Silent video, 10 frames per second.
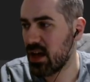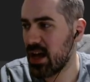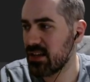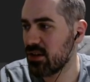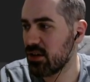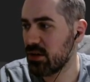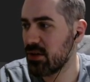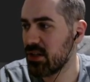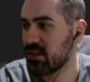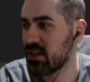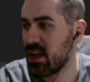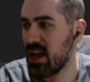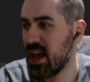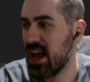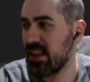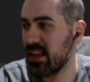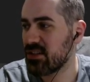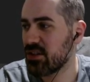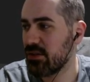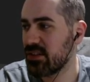as arguments, and that's
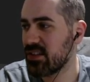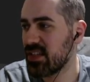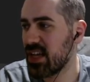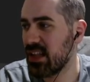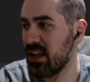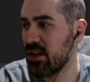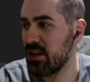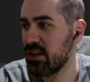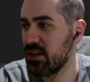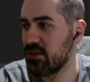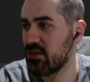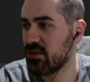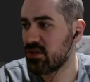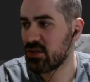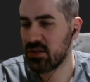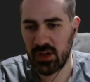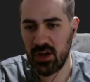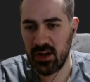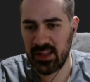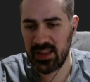going to tell us
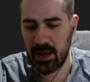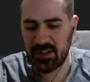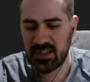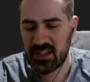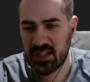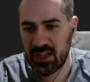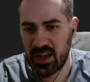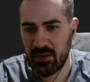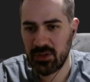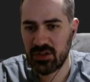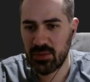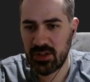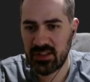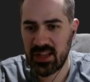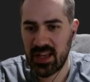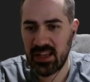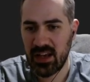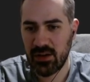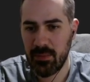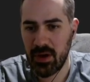card in that position. And we just want to say get
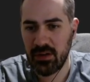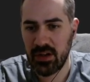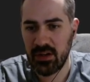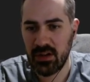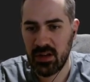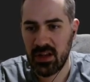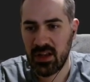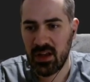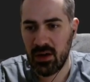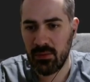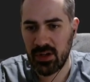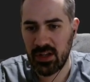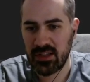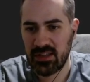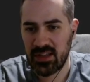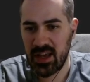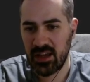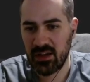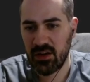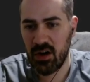component, and we're going to say
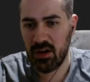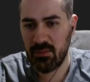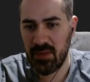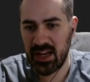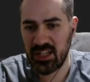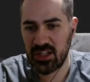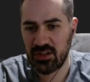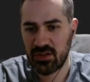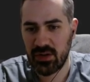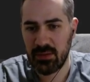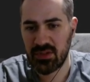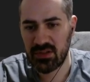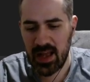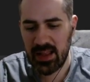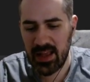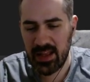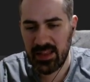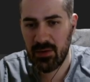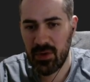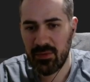card manager script. And then
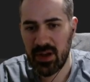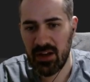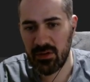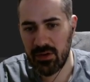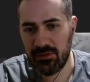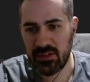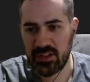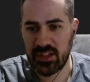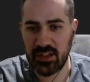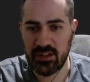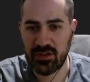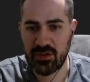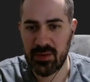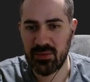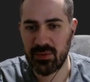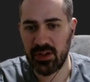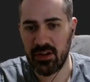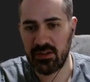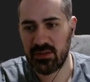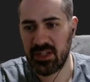way we have a reference to the script we're
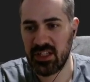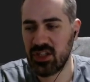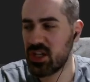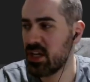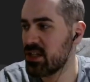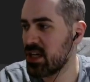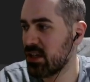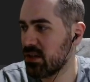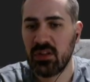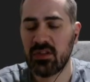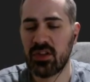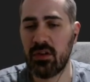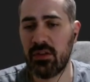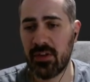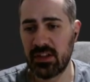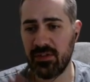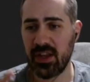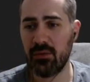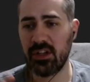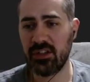going to be changing. So the first thing I
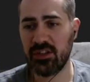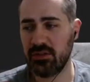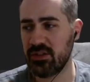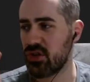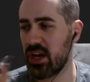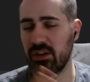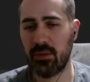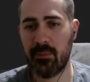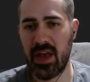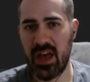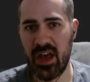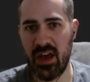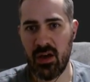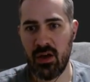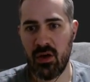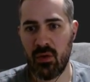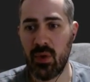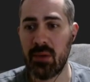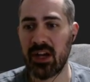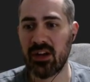want to do is try and compare
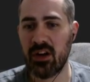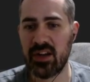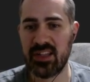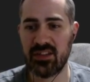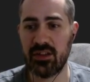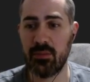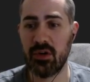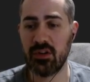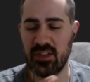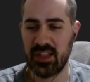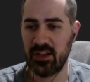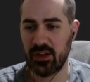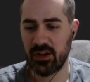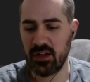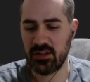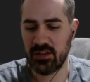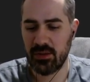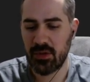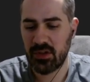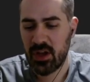where my card is on the board to the other cards on the
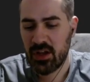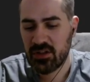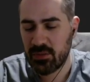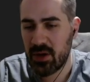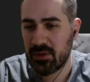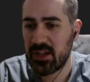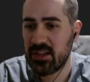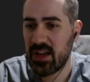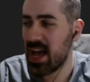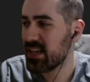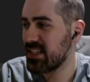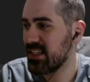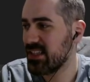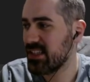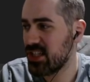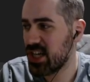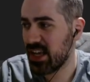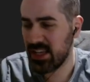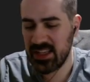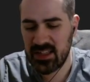board. So what I'm going to actually need to
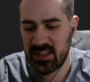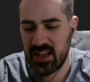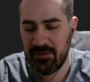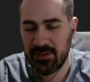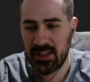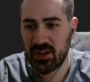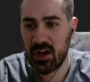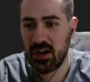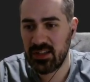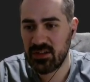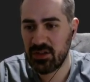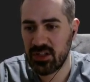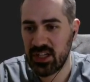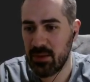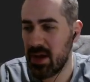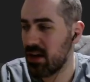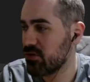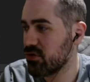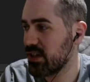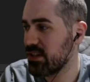check is if this card is touching a
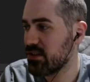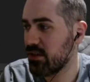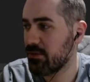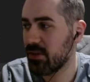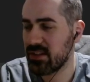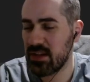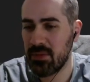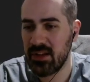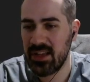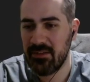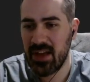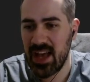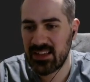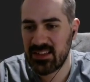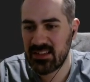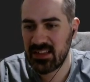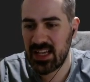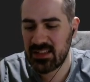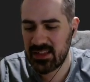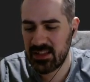boundary. So for example, if X is
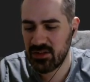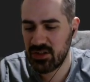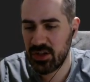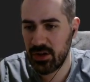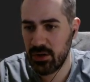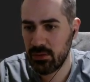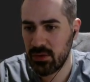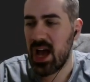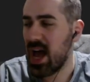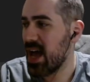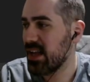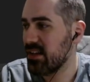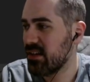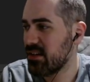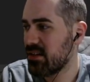less than 2 and